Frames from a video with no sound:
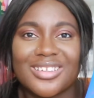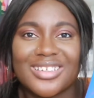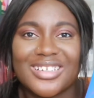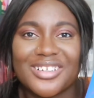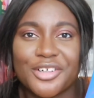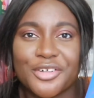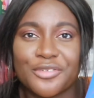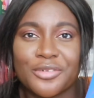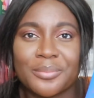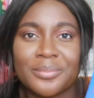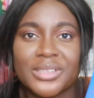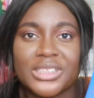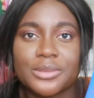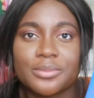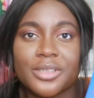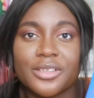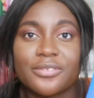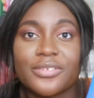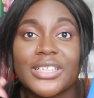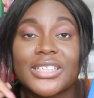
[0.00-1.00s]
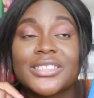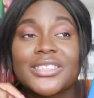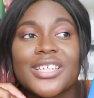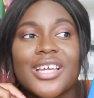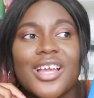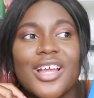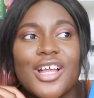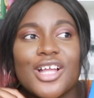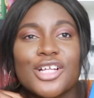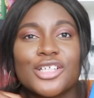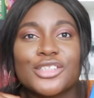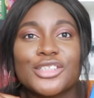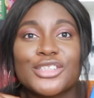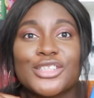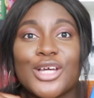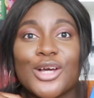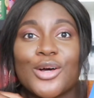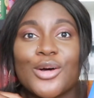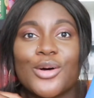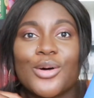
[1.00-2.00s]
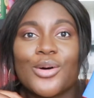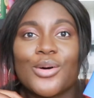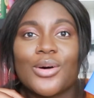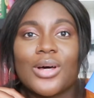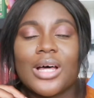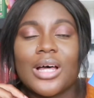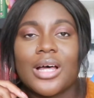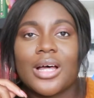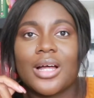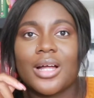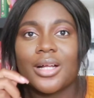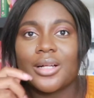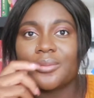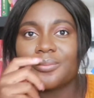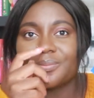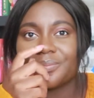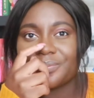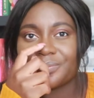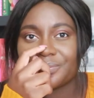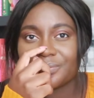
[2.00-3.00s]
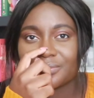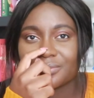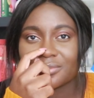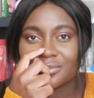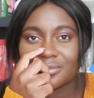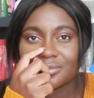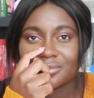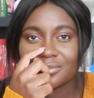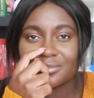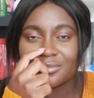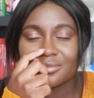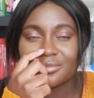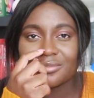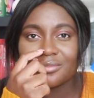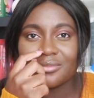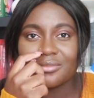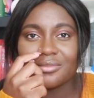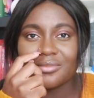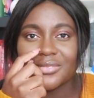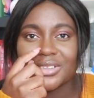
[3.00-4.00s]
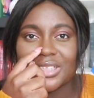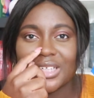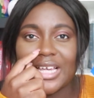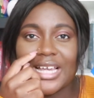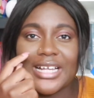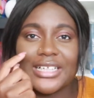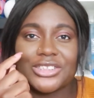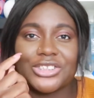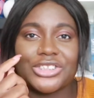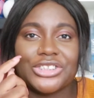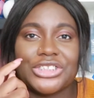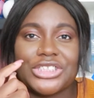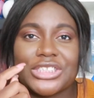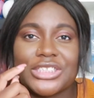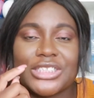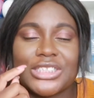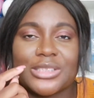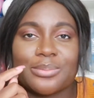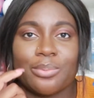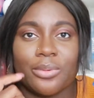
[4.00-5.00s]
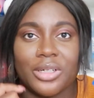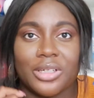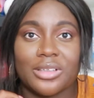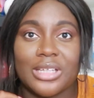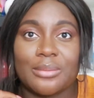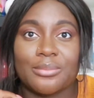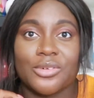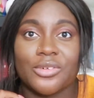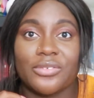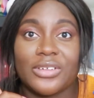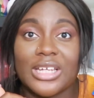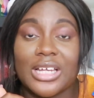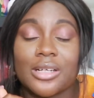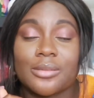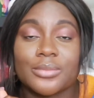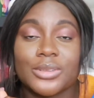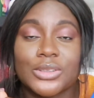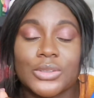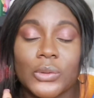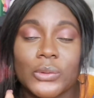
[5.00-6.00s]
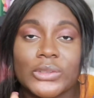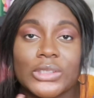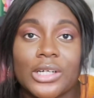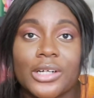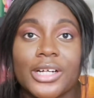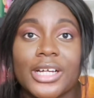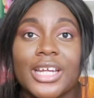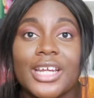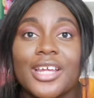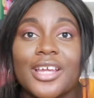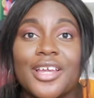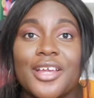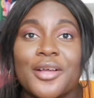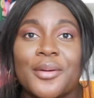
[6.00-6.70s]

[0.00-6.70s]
Girl from Pitch Perfect. So I actually just spoiled that movie. I'm so sorry.